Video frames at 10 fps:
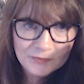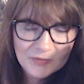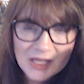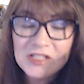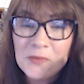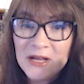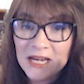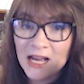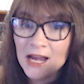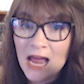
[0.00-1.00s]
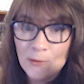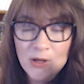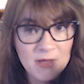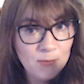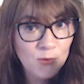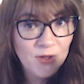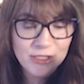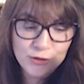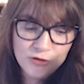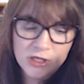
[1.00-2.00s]
Depending on how many people
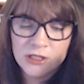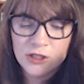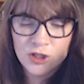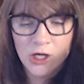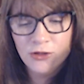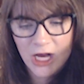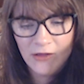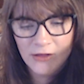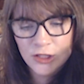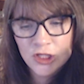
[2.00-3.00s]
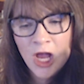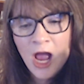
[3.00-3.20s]
enter this shell challenge,